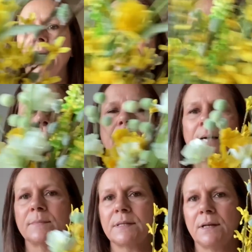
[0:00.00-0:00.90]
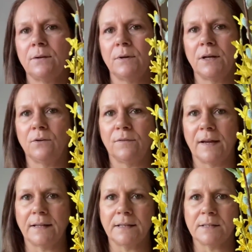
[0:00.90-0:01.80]
and I absolutely love
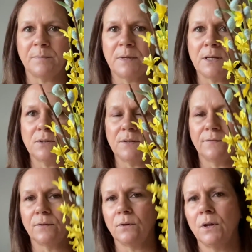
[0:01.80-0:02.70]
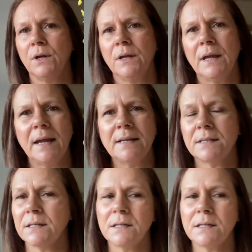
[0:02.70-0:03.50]
it. This beautiful, it's